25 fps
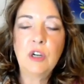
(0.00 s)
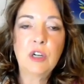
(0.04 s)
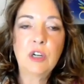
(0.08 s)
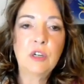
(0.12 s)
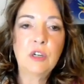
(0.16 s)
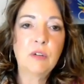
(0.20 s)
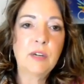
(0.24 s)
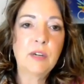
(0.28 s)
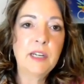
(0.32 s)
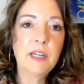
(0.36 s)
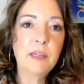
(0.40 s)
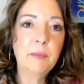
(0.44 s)
a
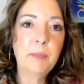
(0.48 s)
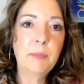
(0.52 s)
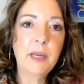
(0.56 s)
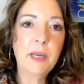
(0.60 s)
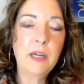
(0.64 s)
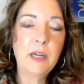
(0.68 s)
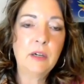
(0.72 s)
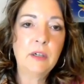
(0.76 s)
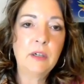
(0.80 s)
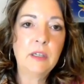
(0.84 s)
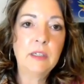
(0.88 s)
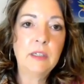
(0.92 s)

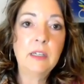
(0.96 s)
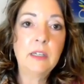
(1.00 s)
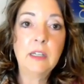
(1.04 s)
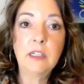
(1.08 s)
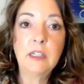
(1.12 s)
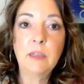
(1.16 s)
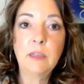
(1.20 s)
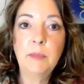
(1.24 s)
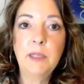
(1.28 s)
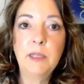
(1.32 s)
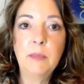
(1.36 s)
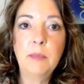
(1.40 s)
grandparent, it
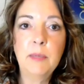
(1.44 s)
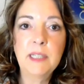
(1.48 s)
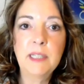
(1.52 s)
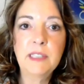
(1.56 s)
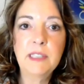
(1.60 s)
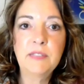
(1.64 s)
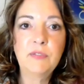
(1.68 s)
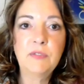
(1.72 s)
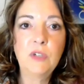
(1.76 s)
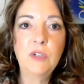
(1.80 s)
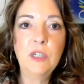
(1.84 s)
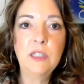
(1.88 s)
could be a
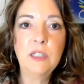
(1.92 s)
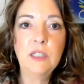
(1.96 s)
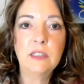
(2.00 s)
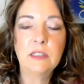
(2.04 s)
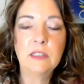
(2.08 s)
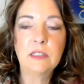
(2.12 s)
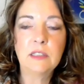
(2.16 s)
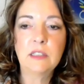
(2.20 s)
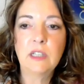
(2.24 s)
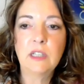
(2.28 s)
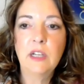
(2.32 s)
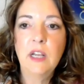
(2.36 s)
best
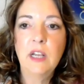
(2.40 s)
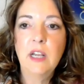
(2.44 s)
friend,